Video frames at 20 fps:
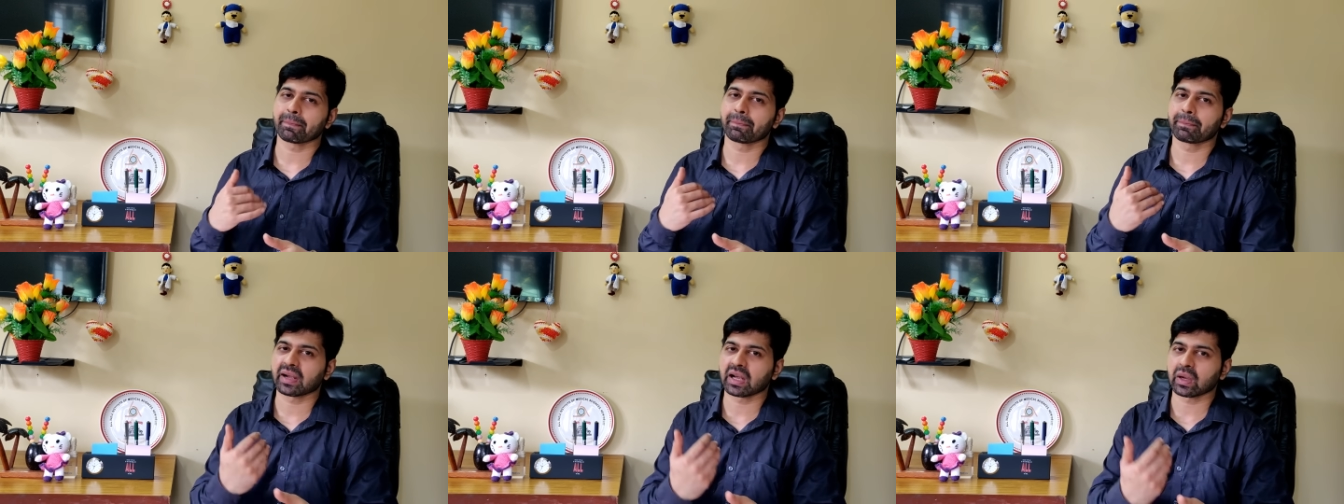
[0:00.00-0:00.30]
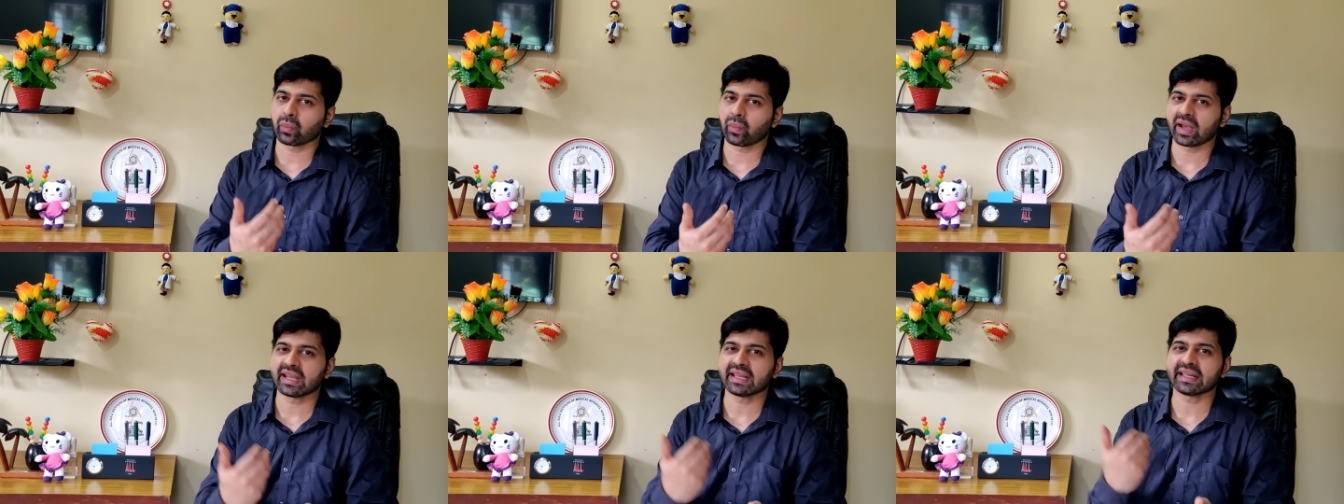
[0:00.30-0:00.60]

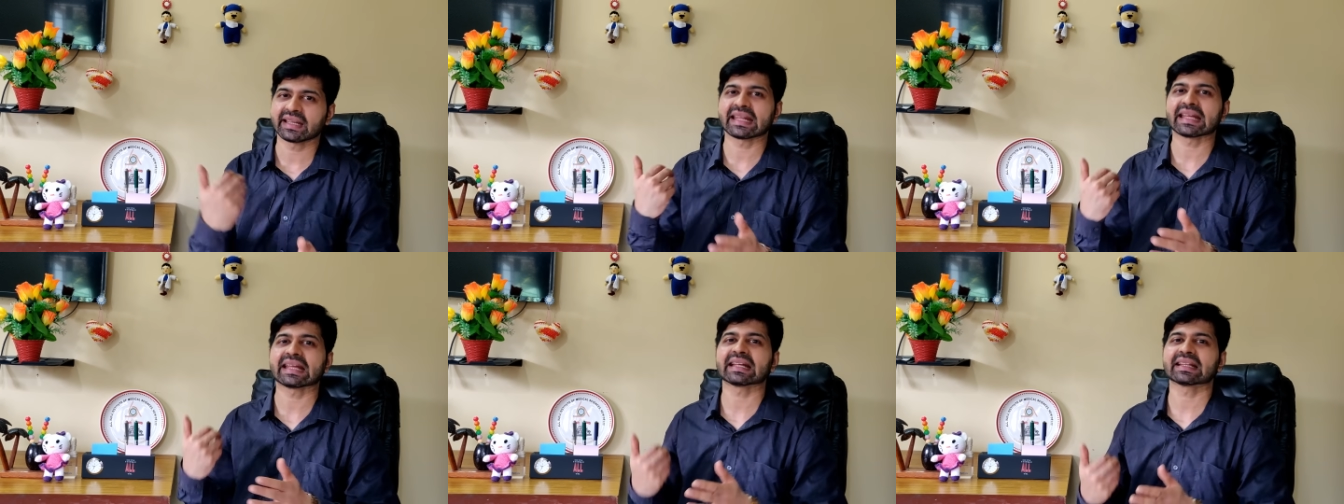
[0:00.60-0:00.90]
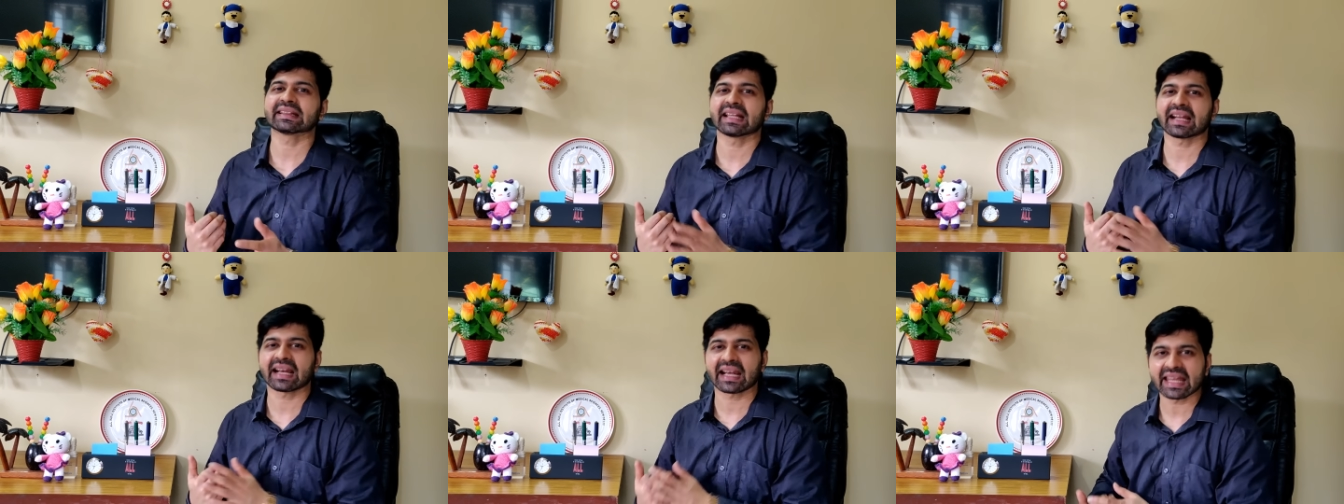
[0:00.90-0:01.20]
preventing
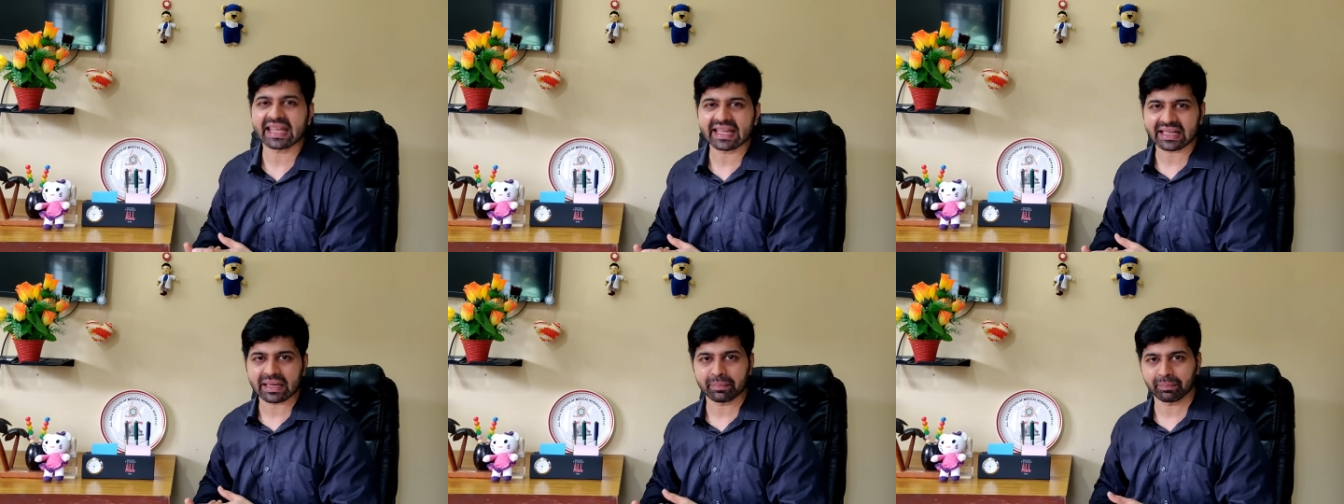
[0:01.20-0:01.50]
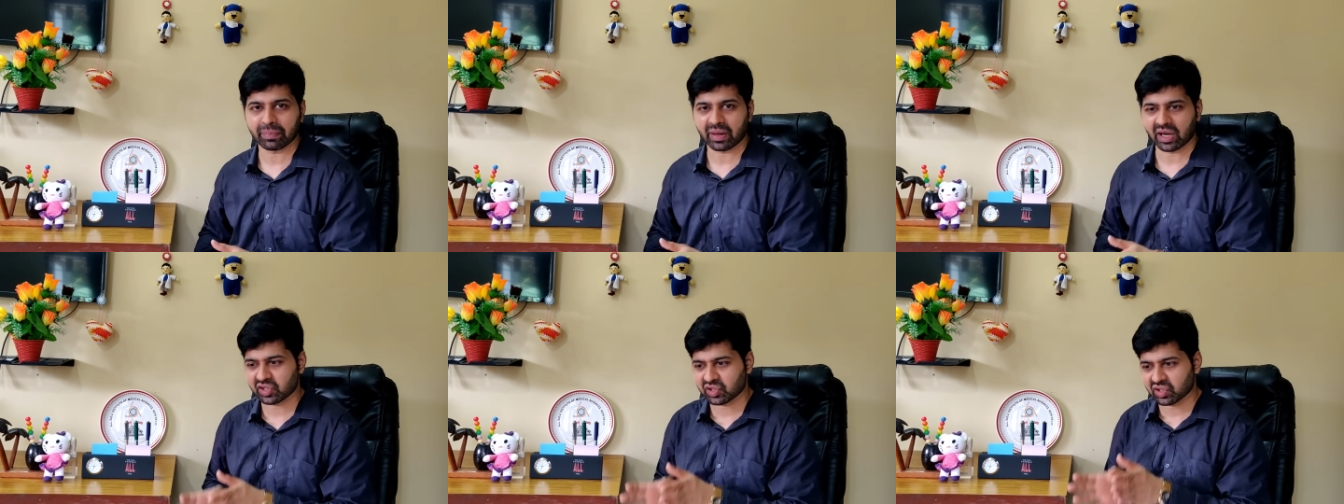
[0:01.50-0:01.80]
the
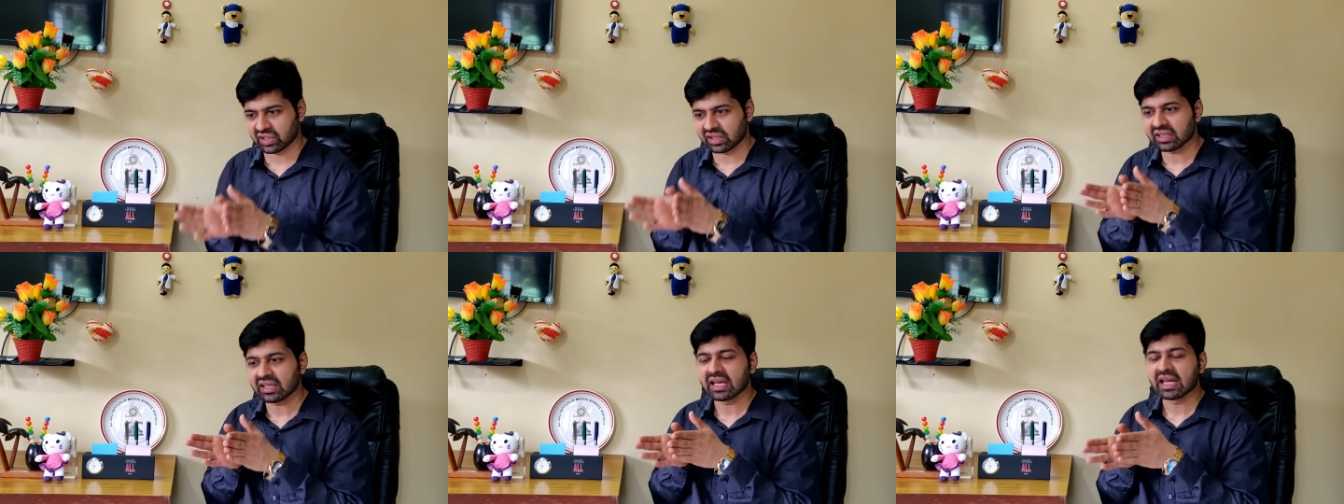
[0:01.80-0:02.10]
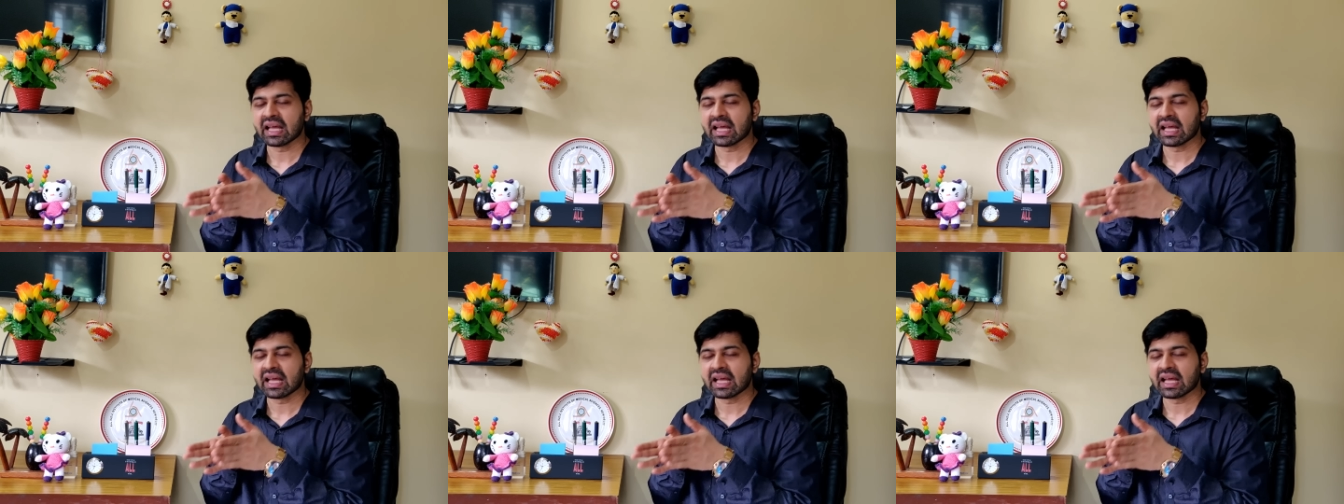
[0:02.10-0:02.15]
recompression